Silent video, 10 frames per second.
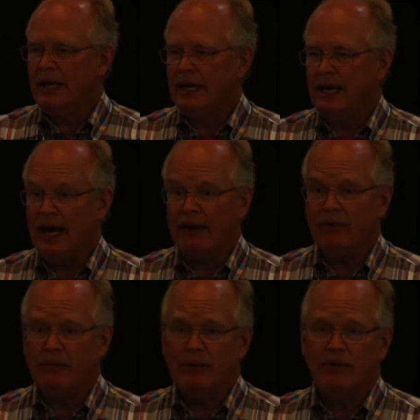and I
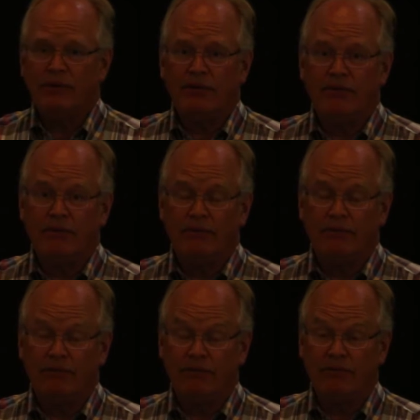remember
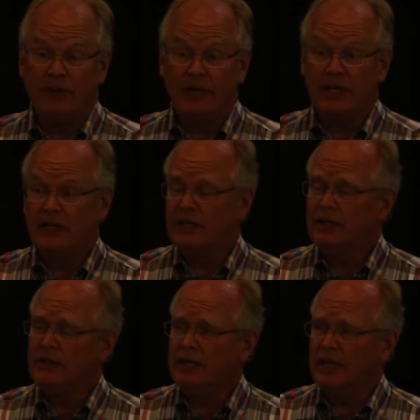very
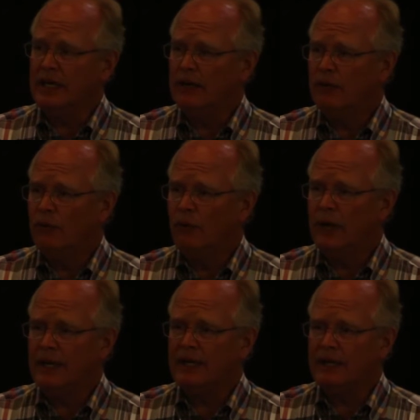clearly
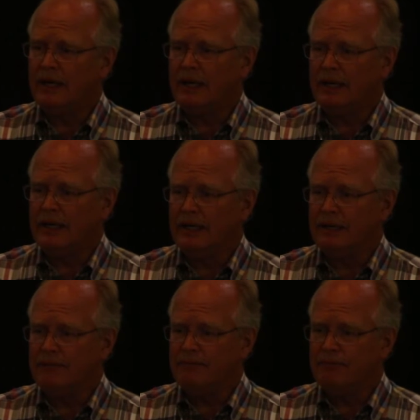what
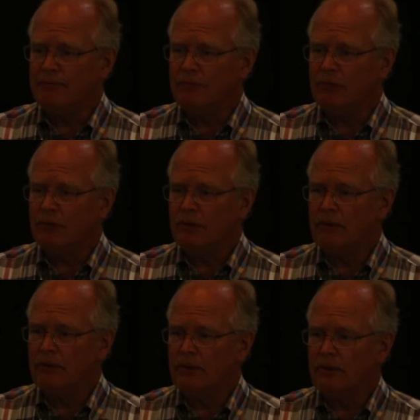um,
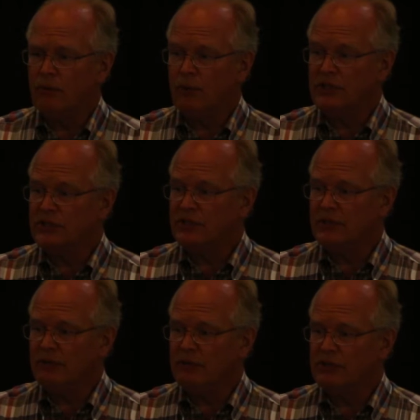was
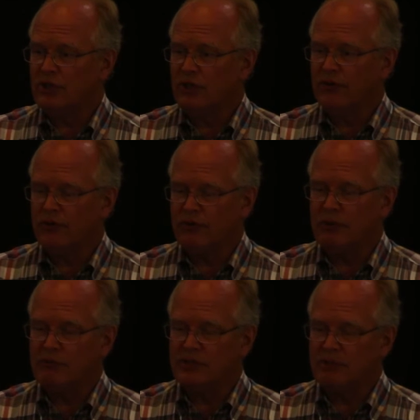the result or
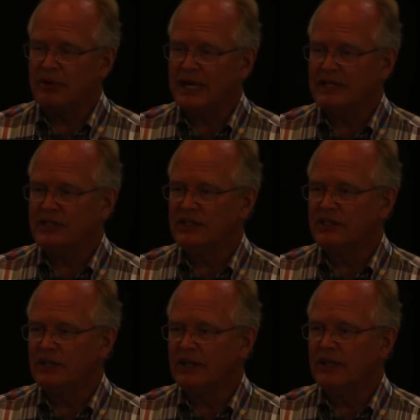what was the
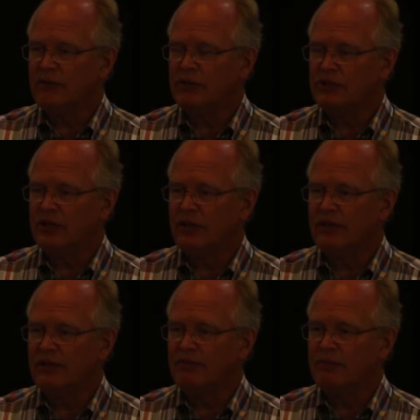process and then the
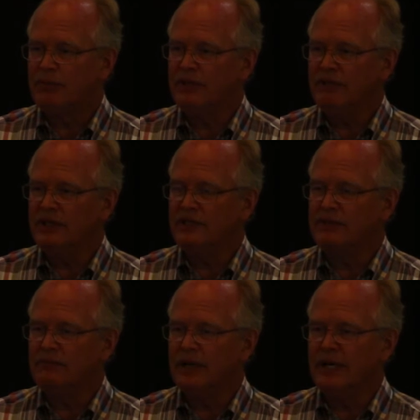result of the
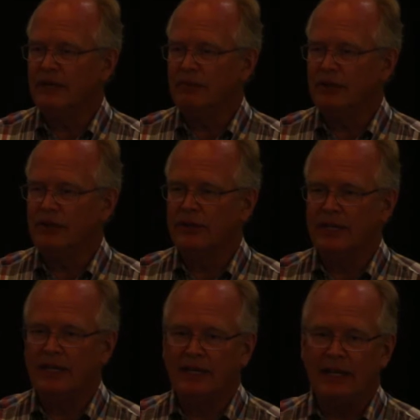previous mining bill
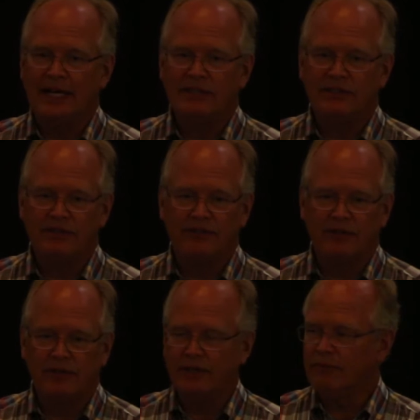that lasted
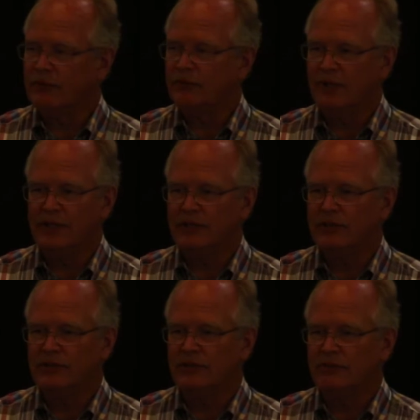for, I think, 20
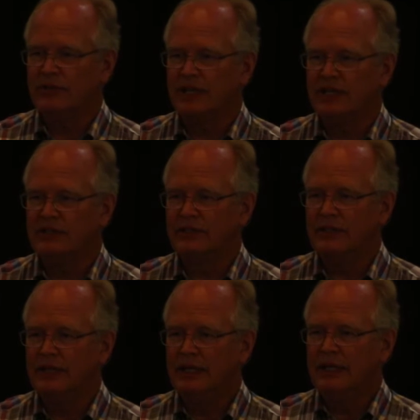years in Wisconsin